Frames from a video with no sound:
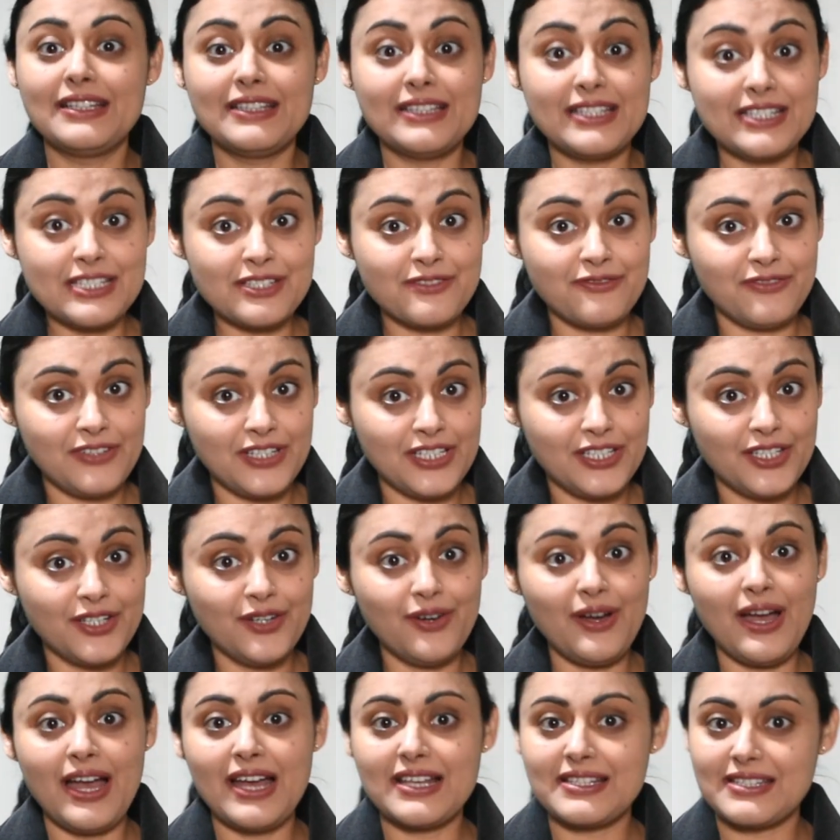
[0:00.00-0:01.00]
this video
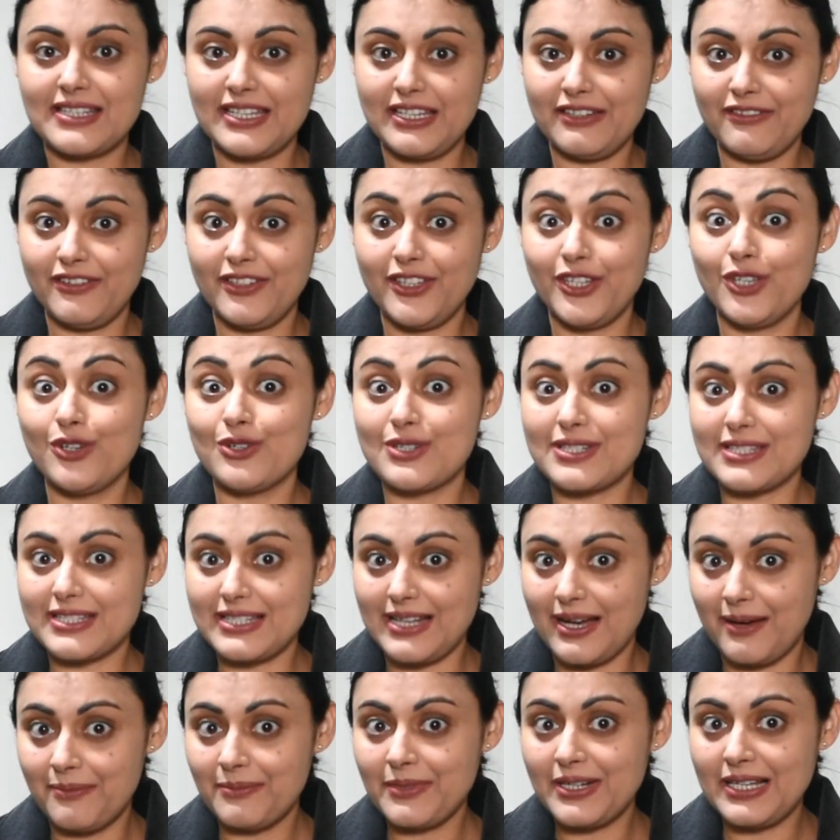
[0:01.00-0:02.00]
has given you
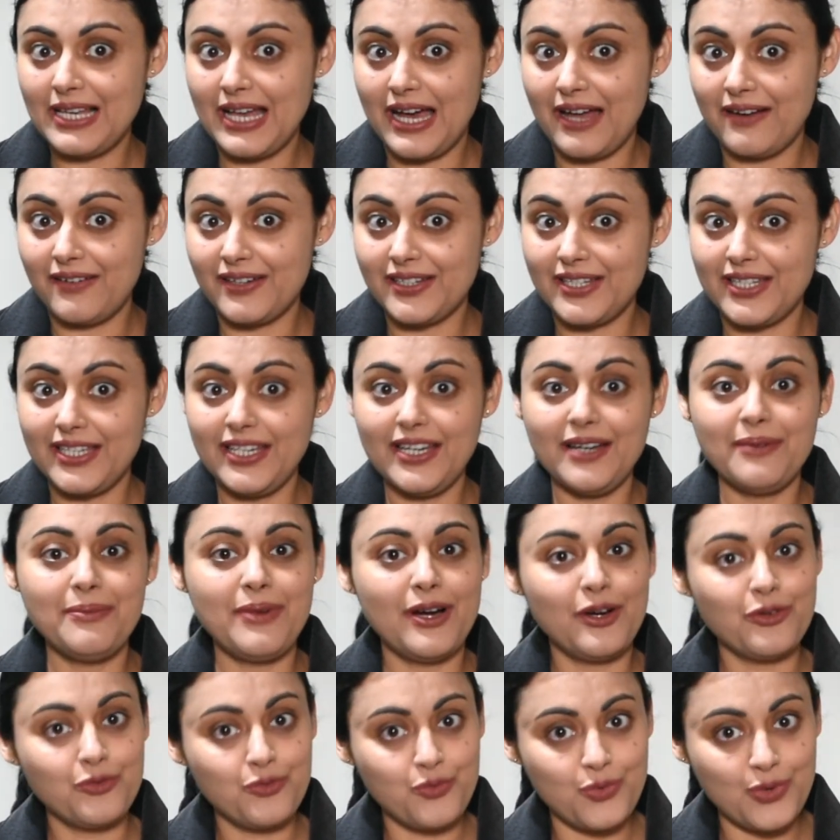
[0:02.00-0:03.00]
some clarity
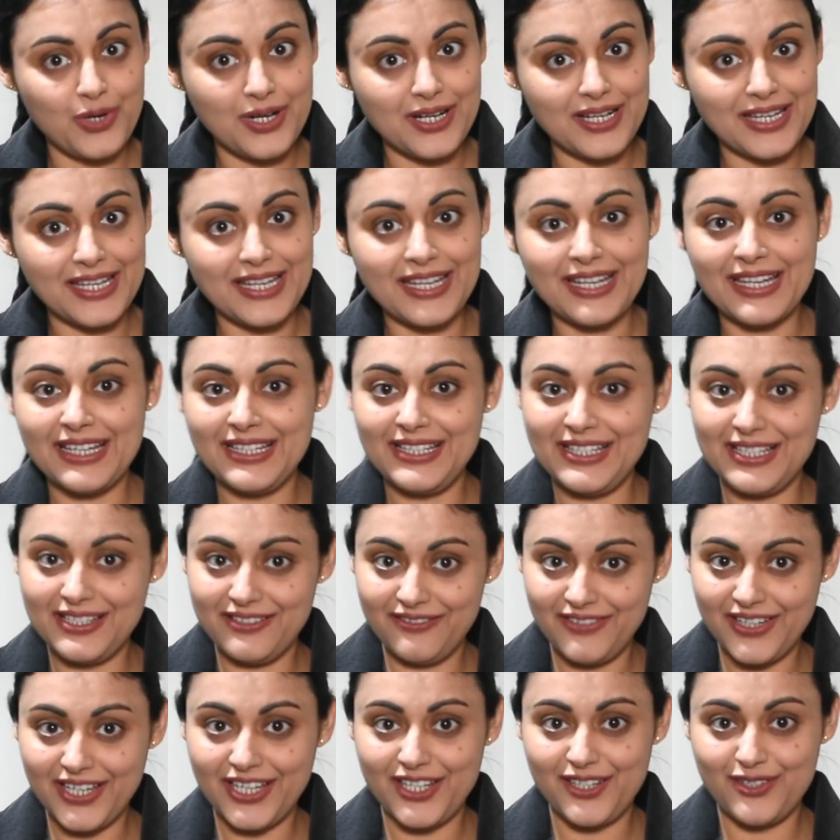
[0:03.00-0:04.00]
about working and
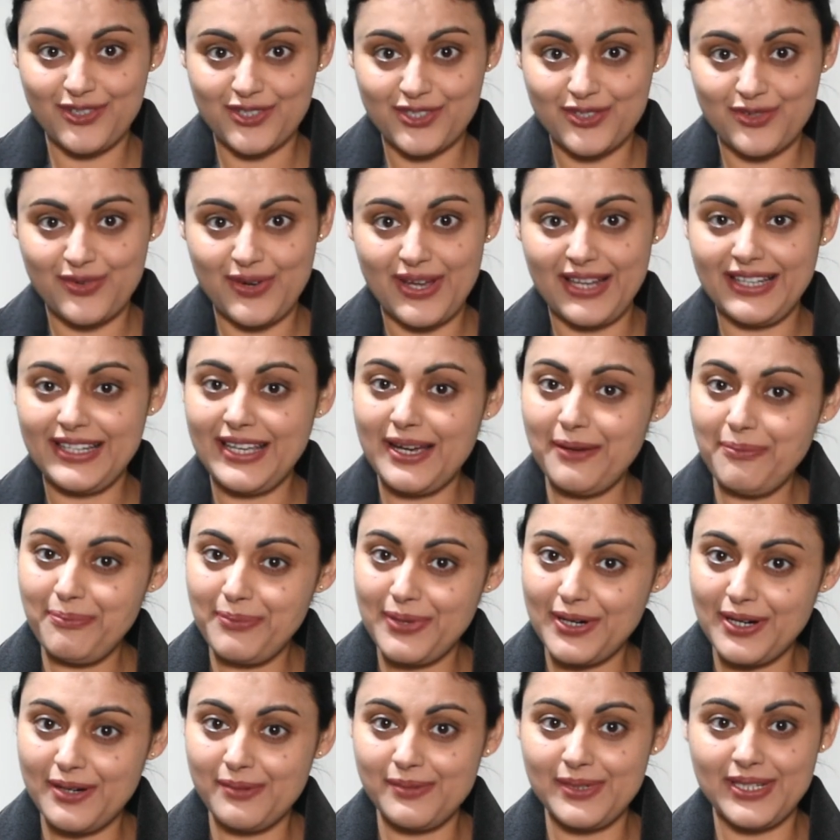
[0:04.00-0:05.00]
living in Australia
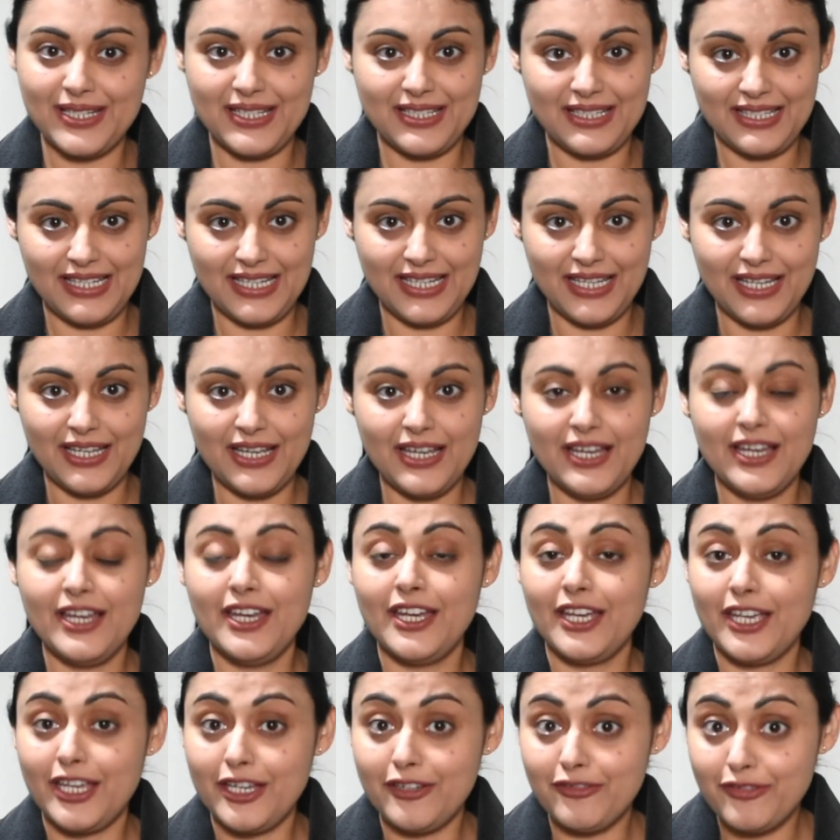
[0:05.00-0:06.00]
permanently.
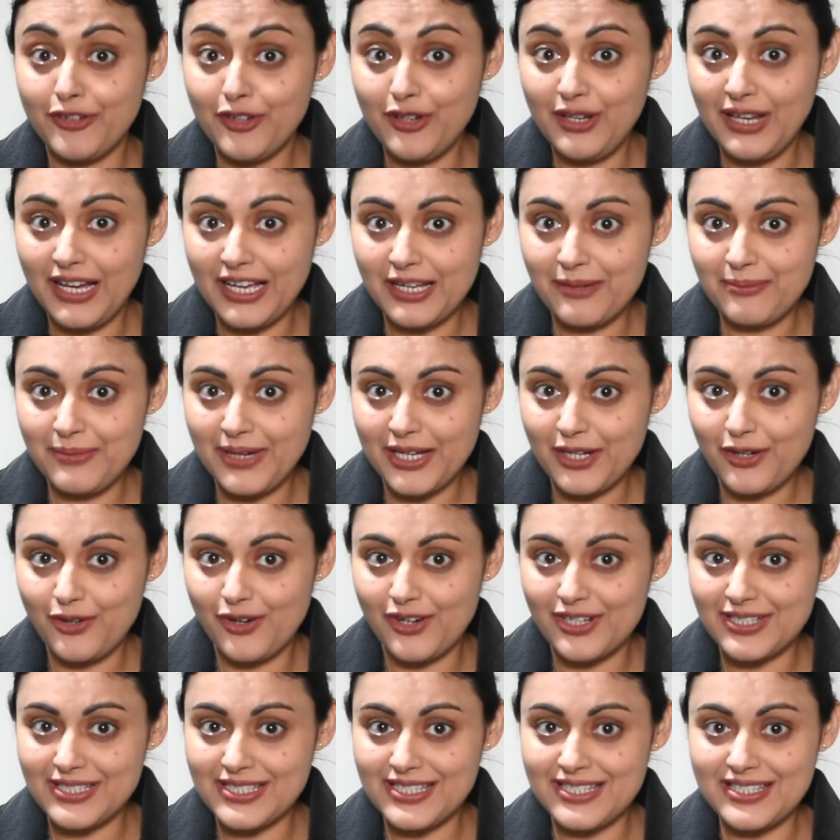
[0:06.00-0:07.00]
If you like my
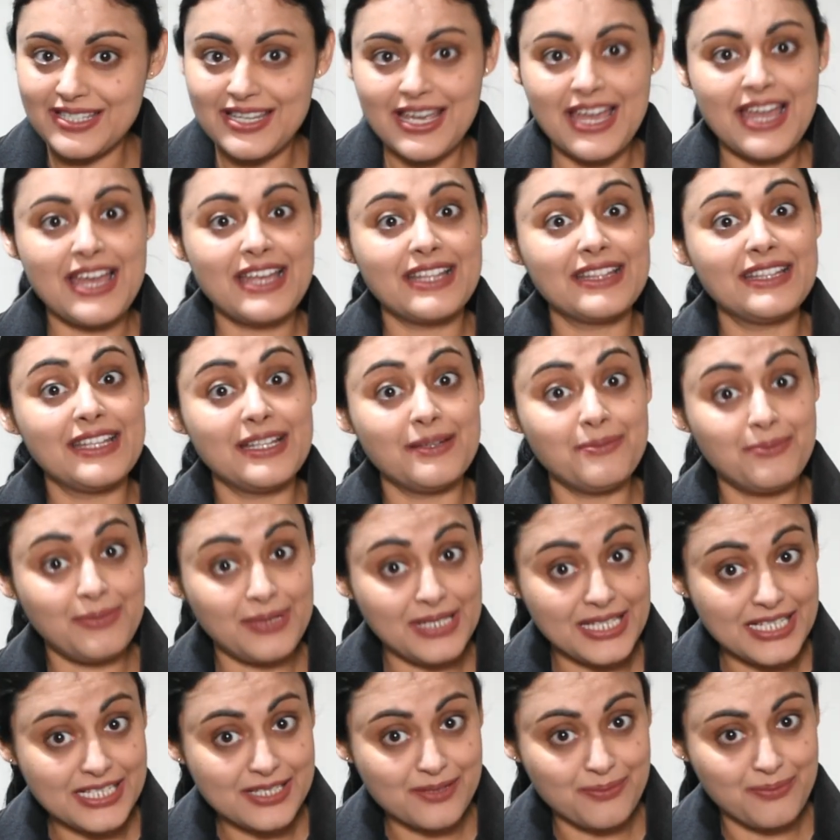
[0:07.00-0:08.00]
content, then
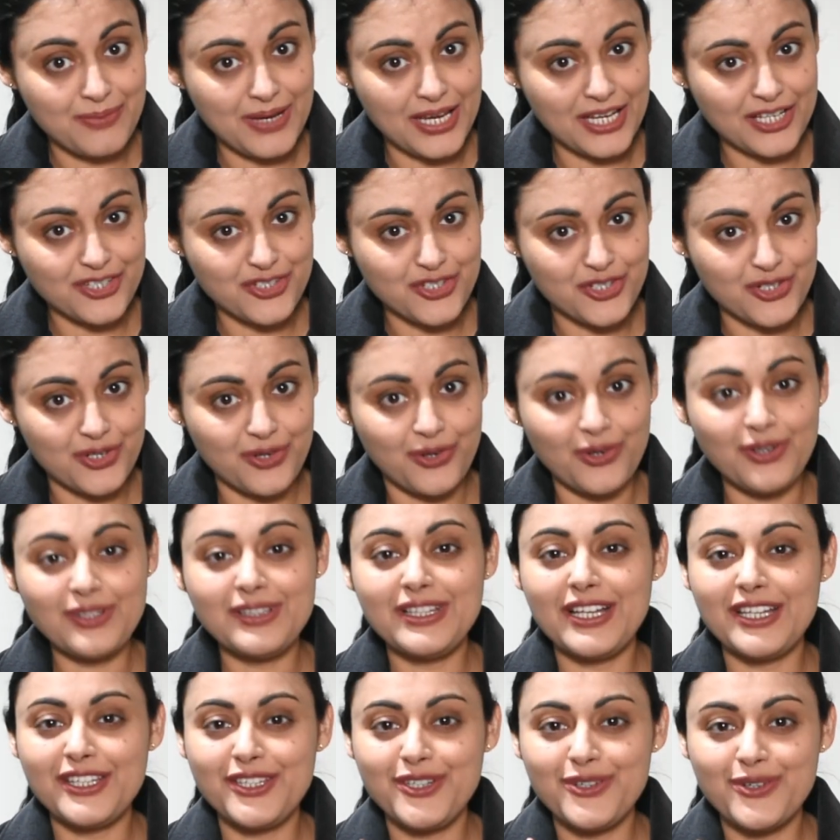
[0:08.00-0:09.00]
please make sure
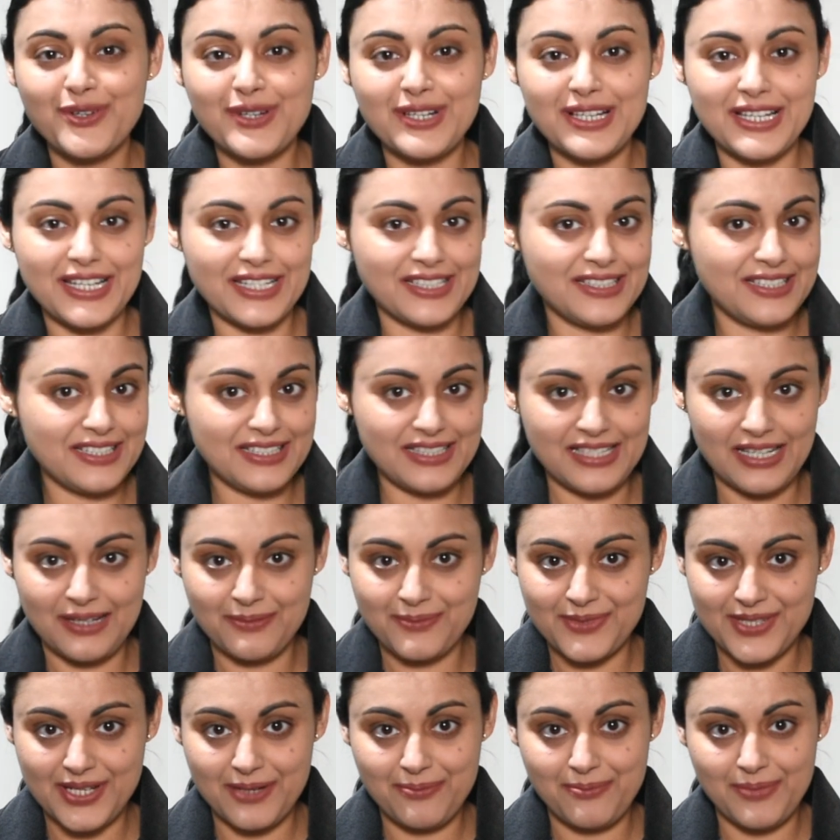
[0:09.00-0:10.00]
that you click the
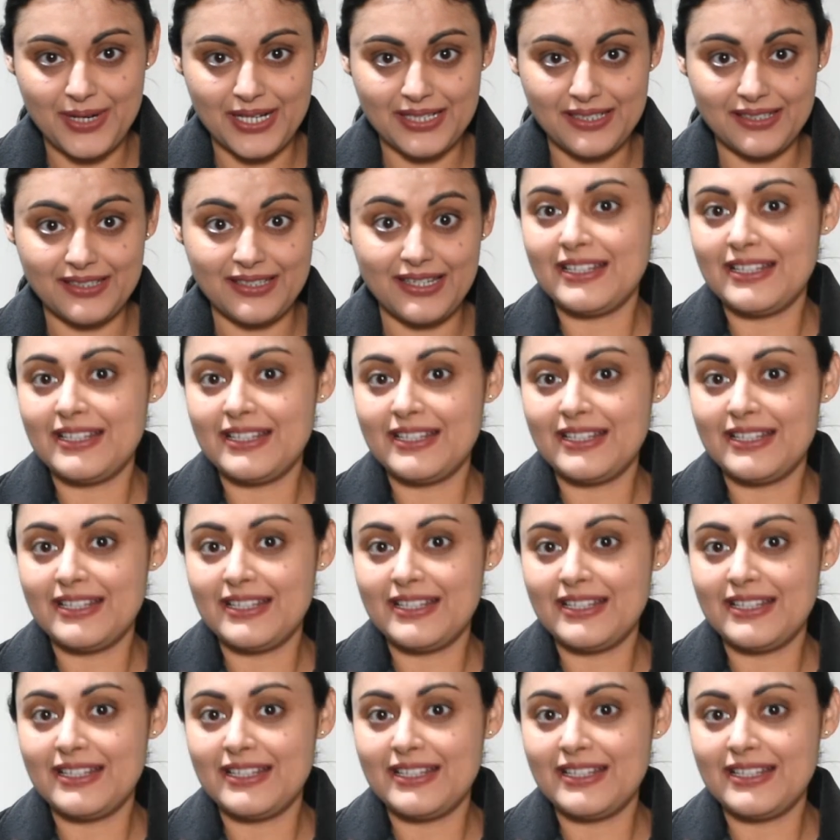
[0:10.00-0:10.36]
thumbs up button.